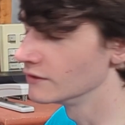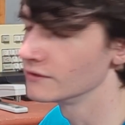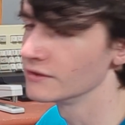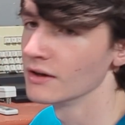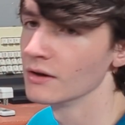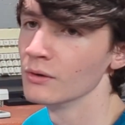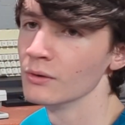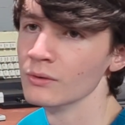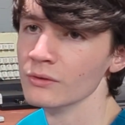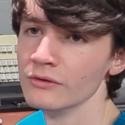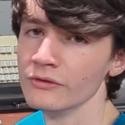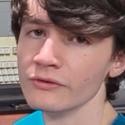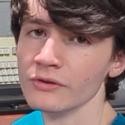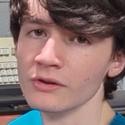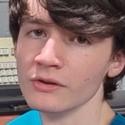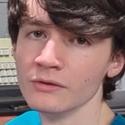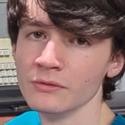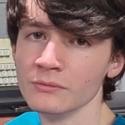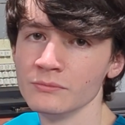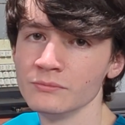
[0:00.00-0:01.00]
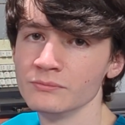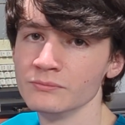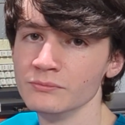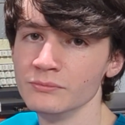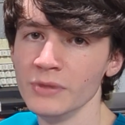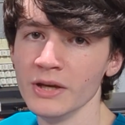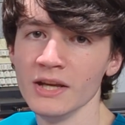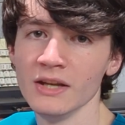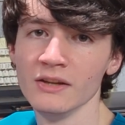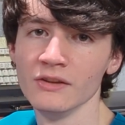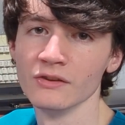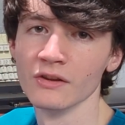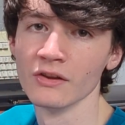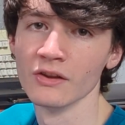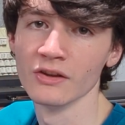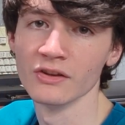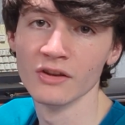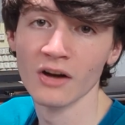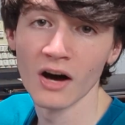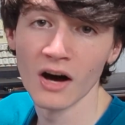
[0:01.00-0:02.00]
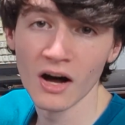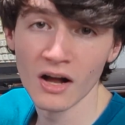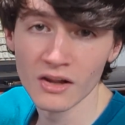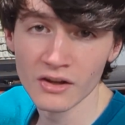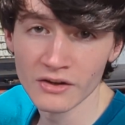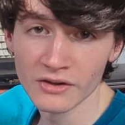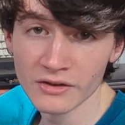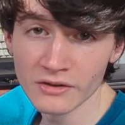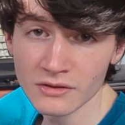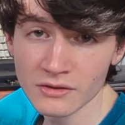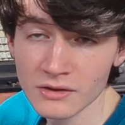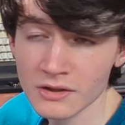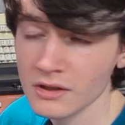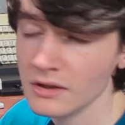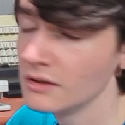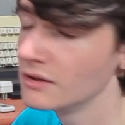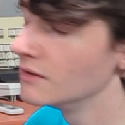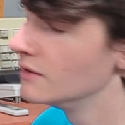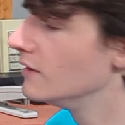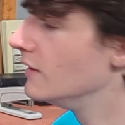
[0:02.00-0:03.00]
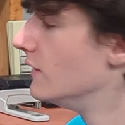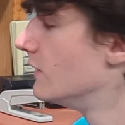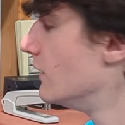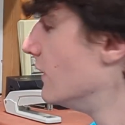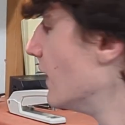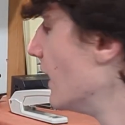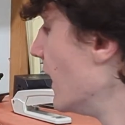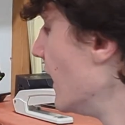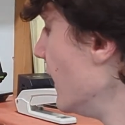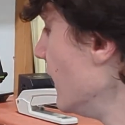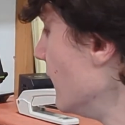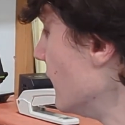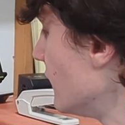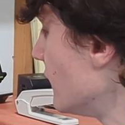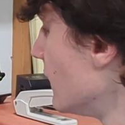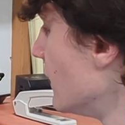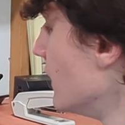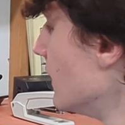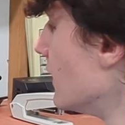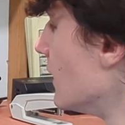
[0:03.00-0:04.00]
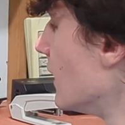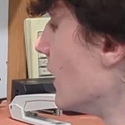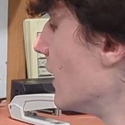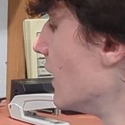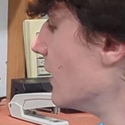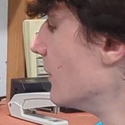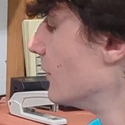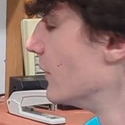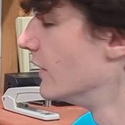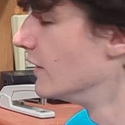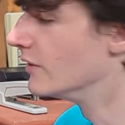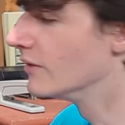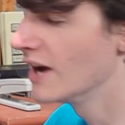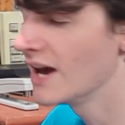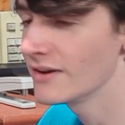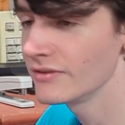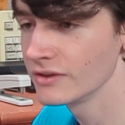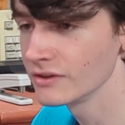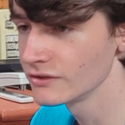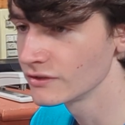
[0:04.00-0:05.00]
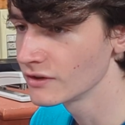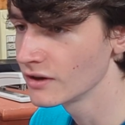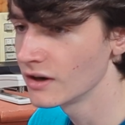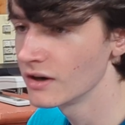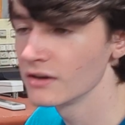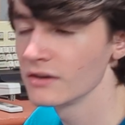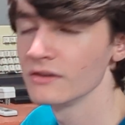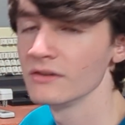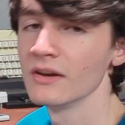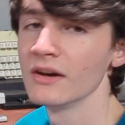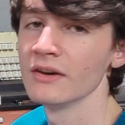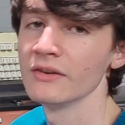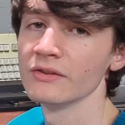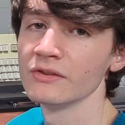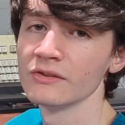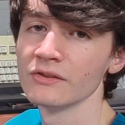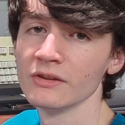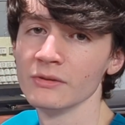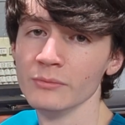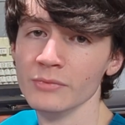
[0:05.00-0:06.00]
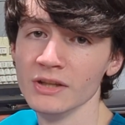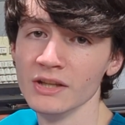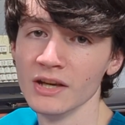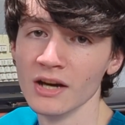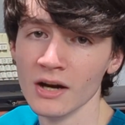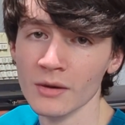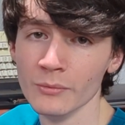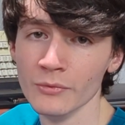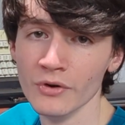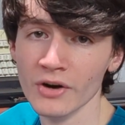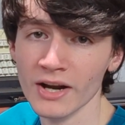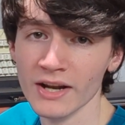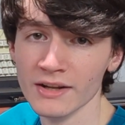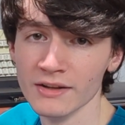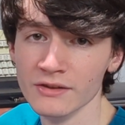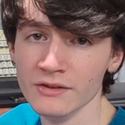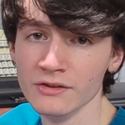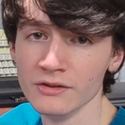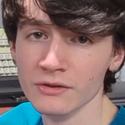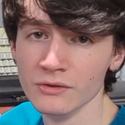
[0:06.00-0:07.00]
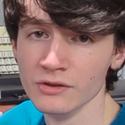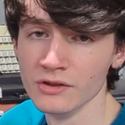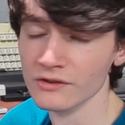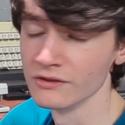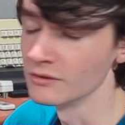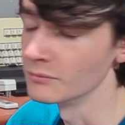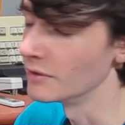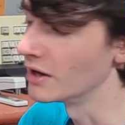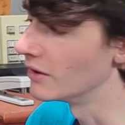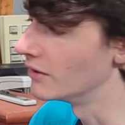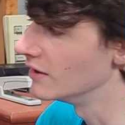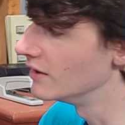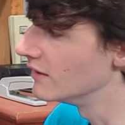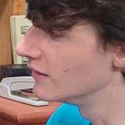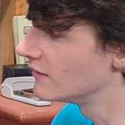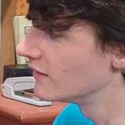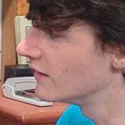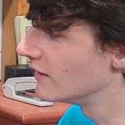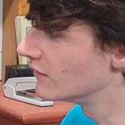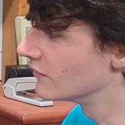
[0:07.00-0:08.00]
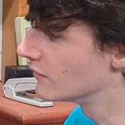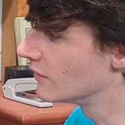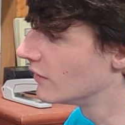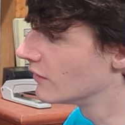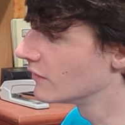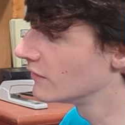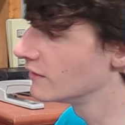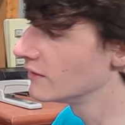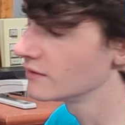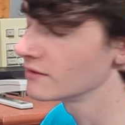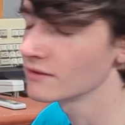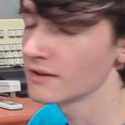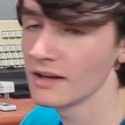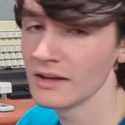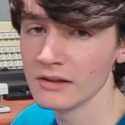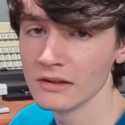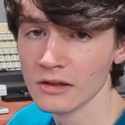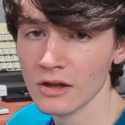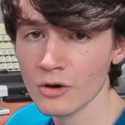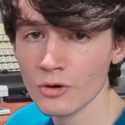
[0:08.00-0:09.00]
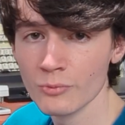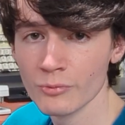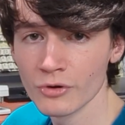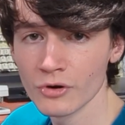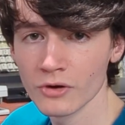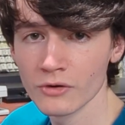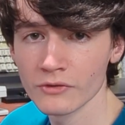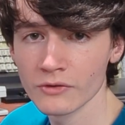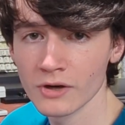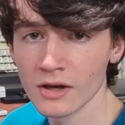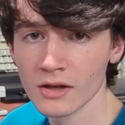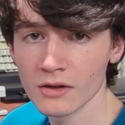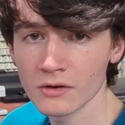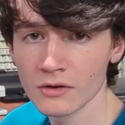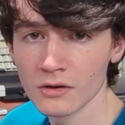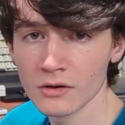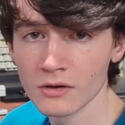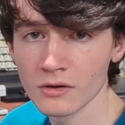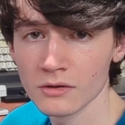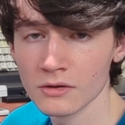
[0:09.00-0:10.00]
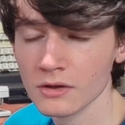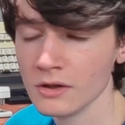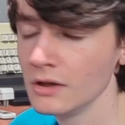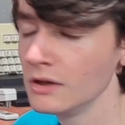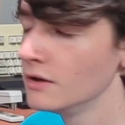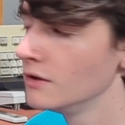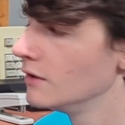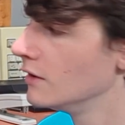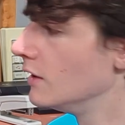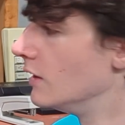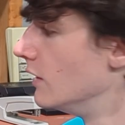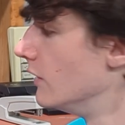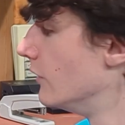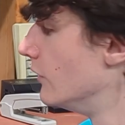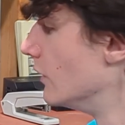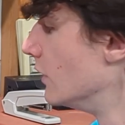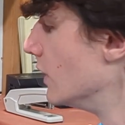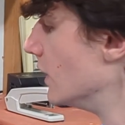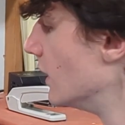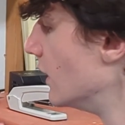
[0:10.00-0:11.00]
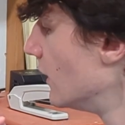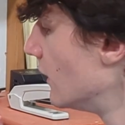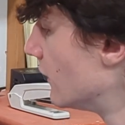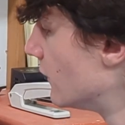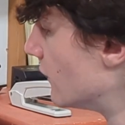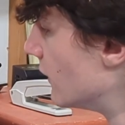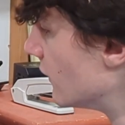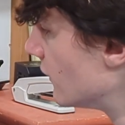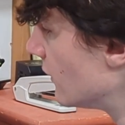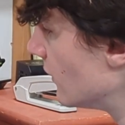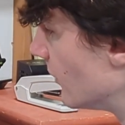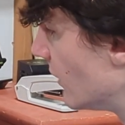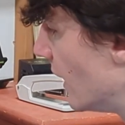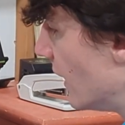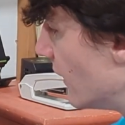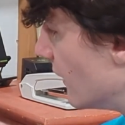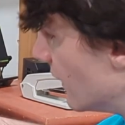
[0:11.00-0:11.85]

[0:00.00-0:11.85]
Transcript: sold for pennies on the dollar these days. The graphics card could obviously be upgraded to just about anything as long as it's a low profile card. If you're getting a system like